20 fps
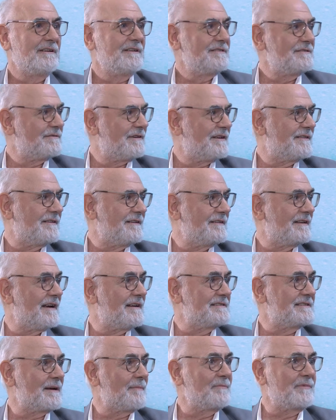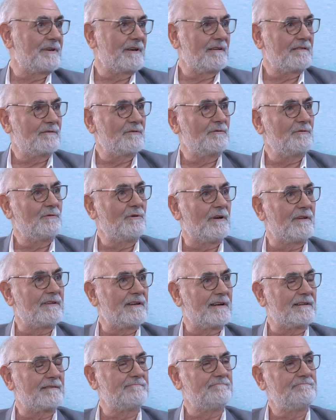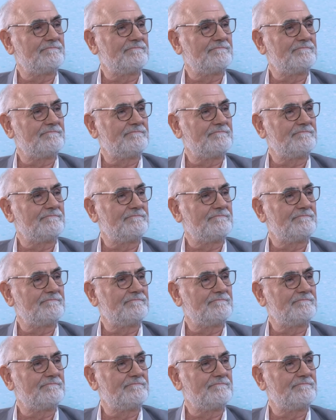So I think there's something to do on that.